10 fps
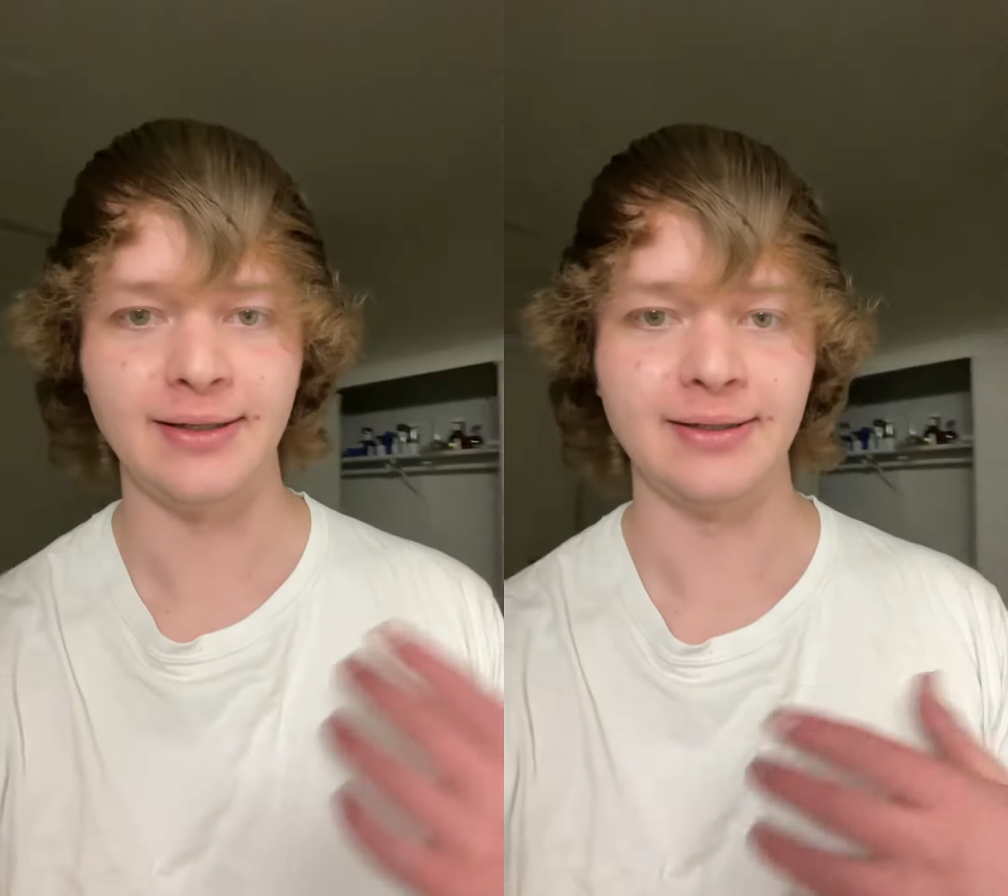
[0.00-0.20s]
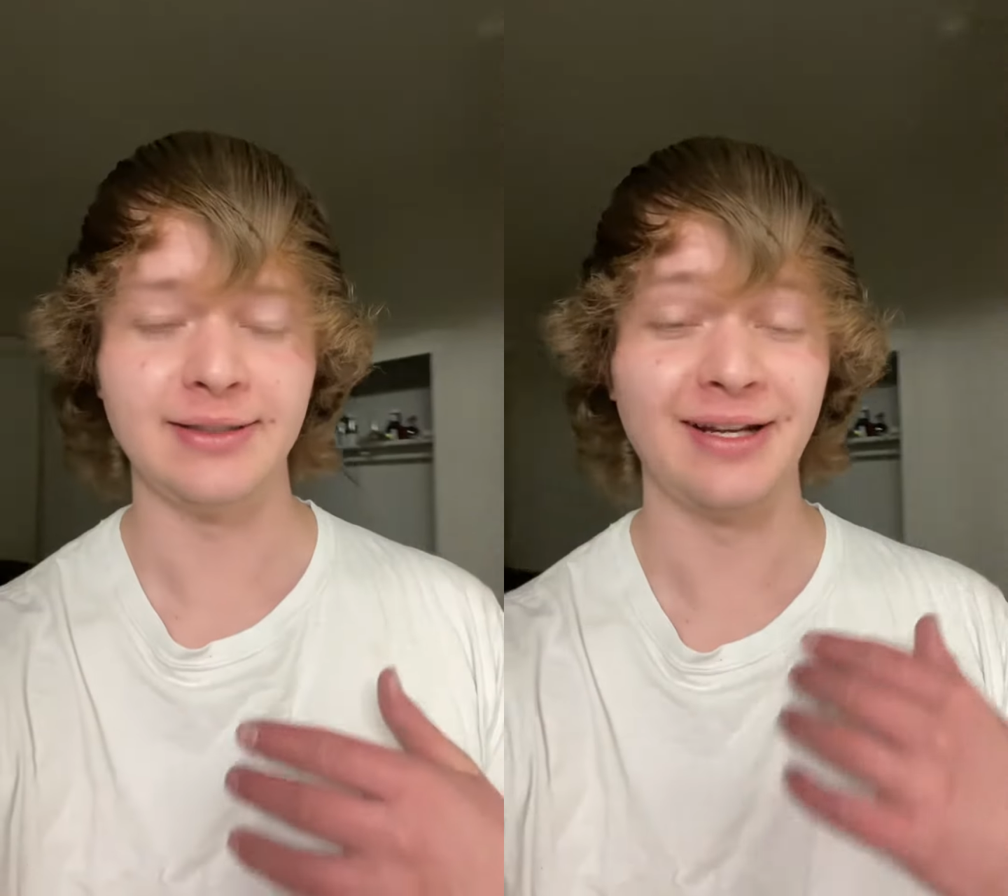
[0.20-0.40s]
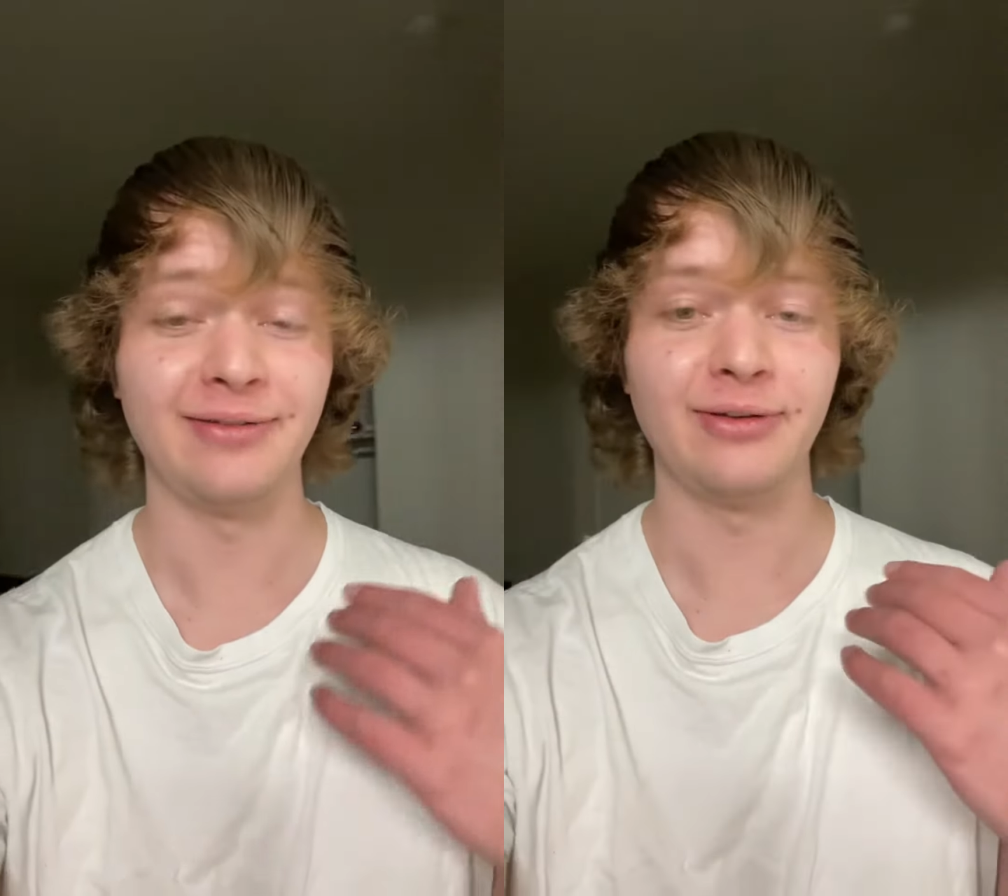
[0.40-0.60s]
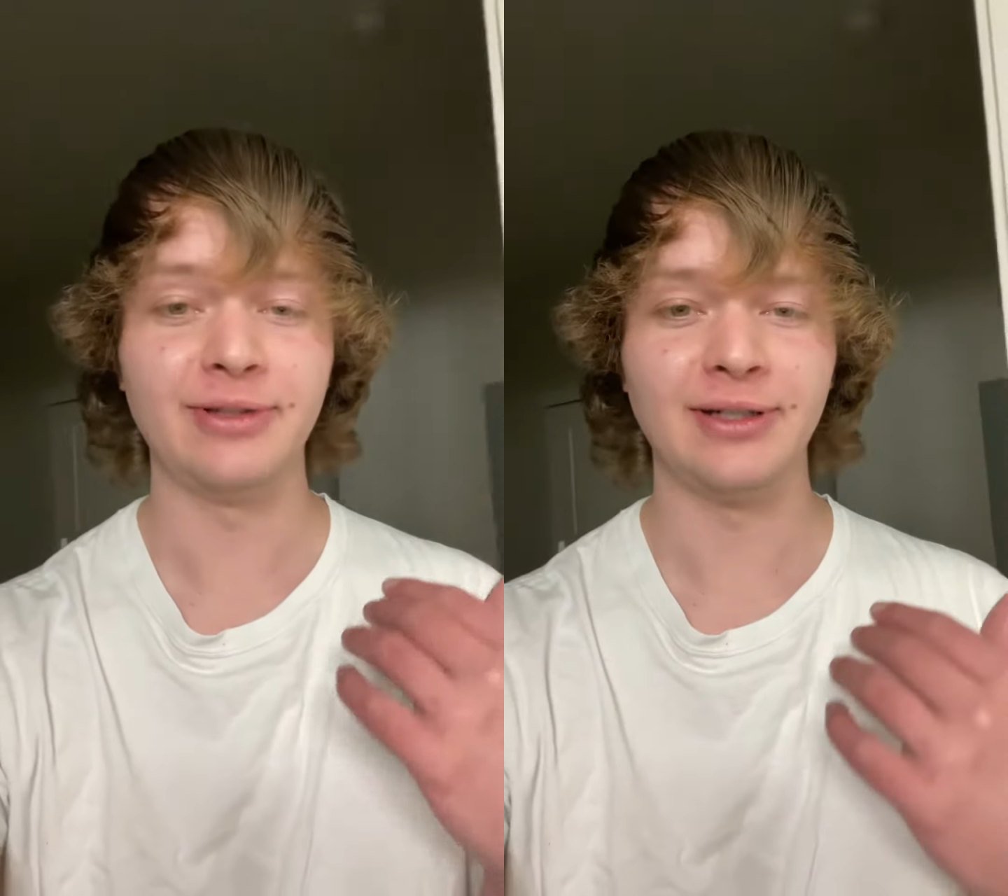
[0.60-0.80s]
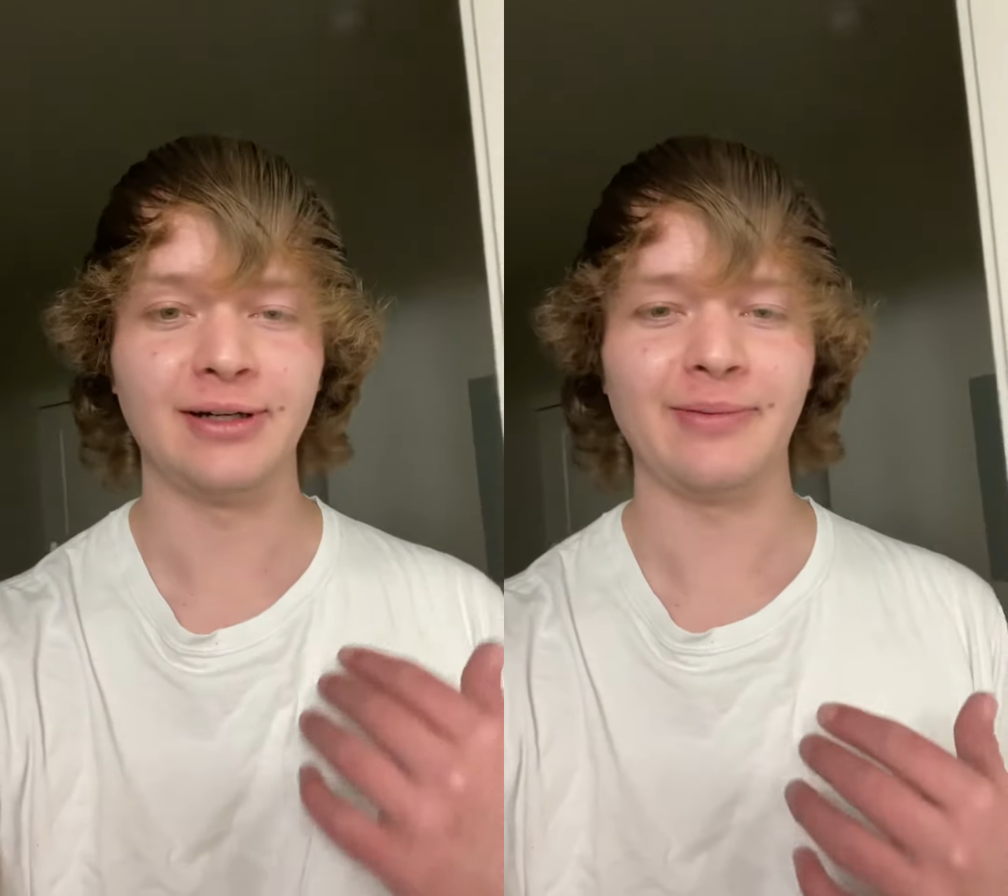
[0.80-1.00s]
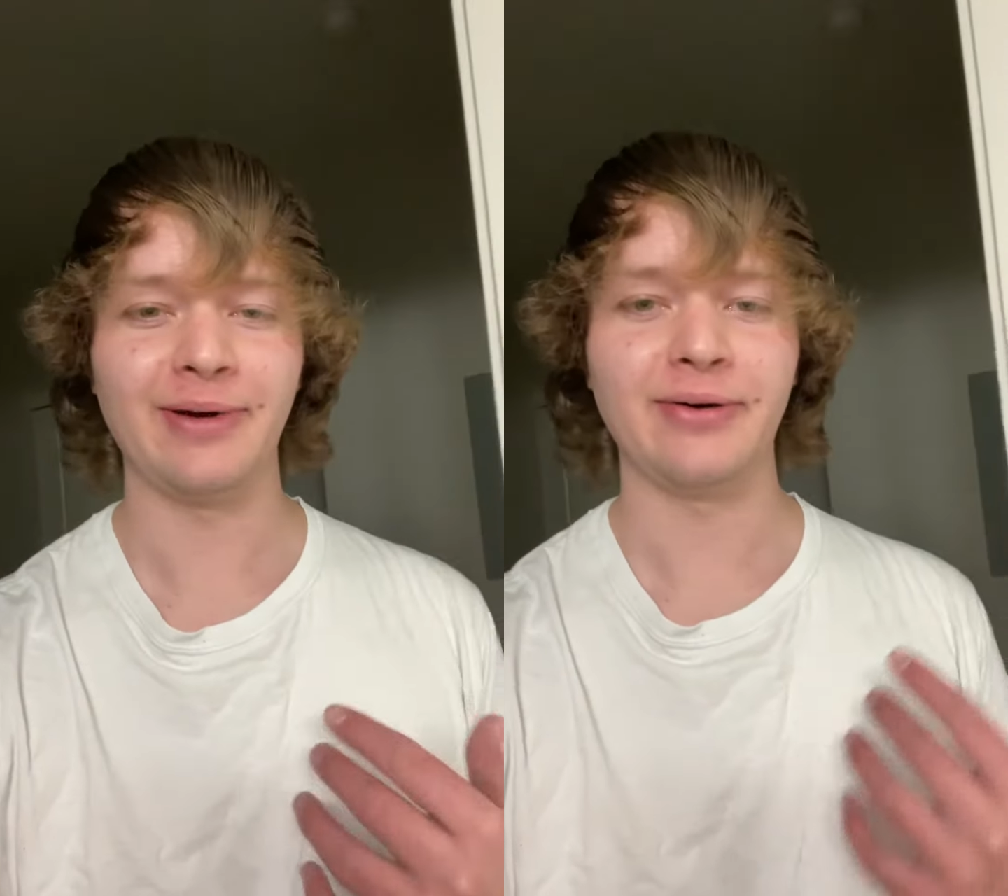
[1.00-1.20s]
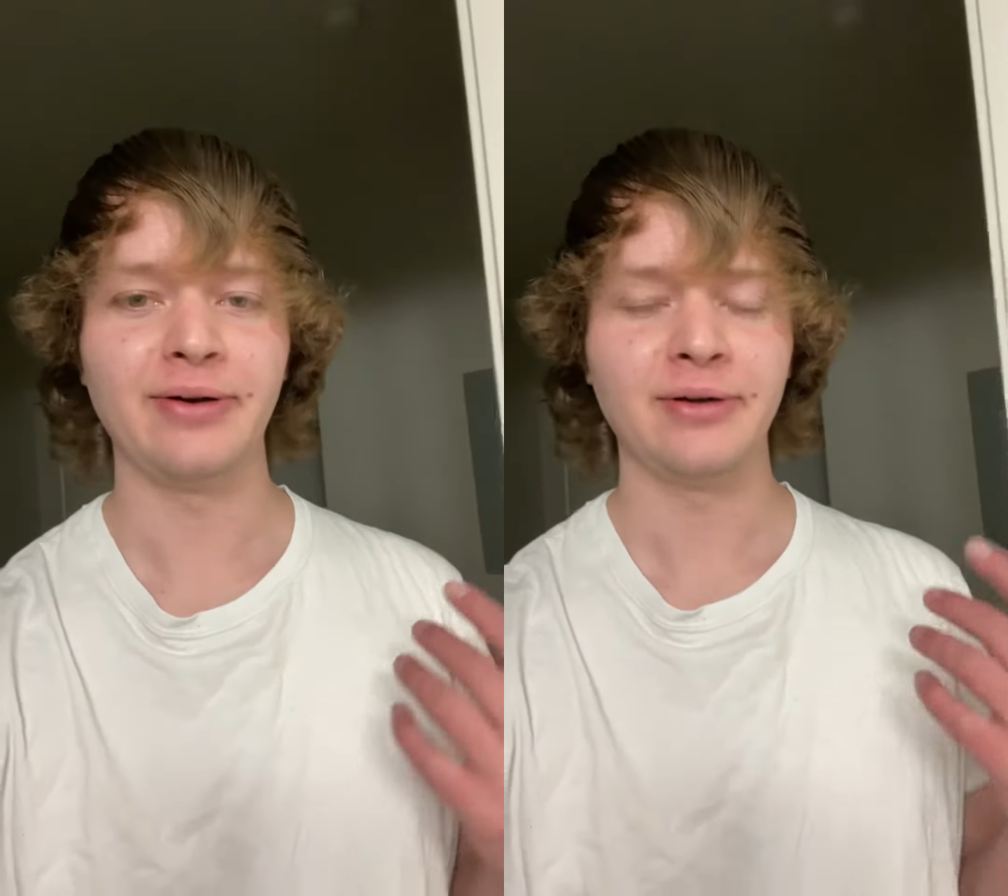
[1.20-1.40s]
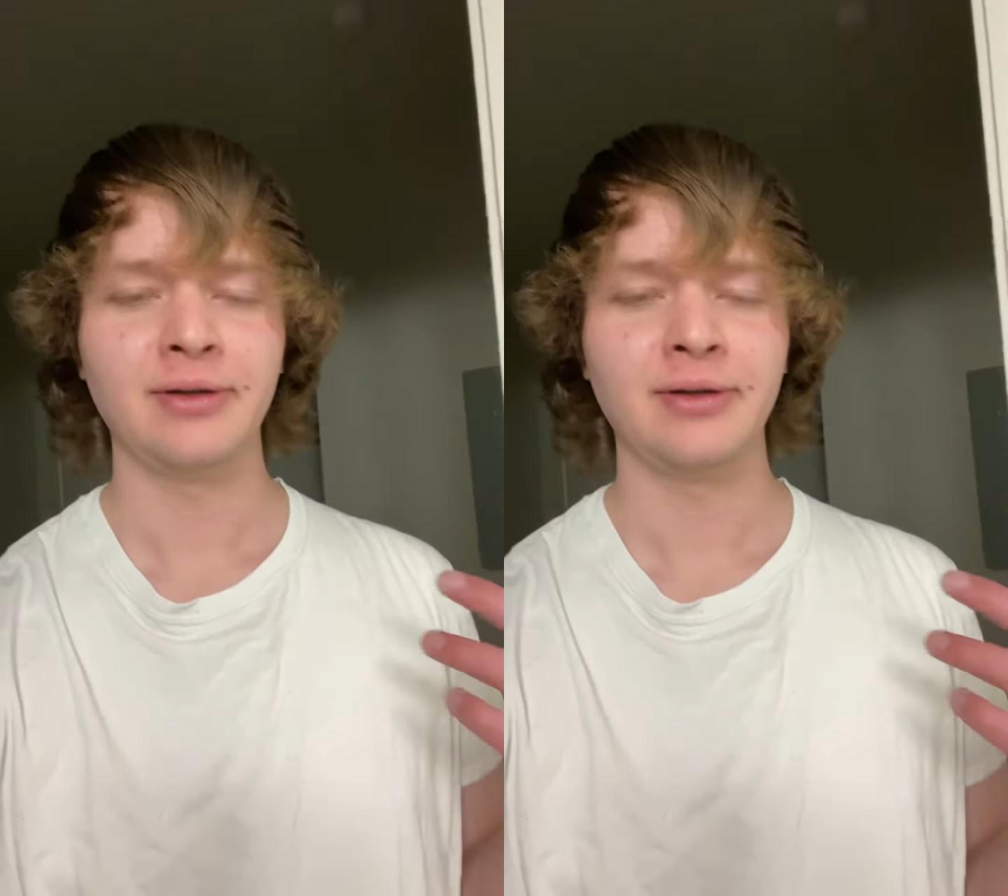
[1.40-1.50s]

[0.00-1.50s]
today I'm going to be talking about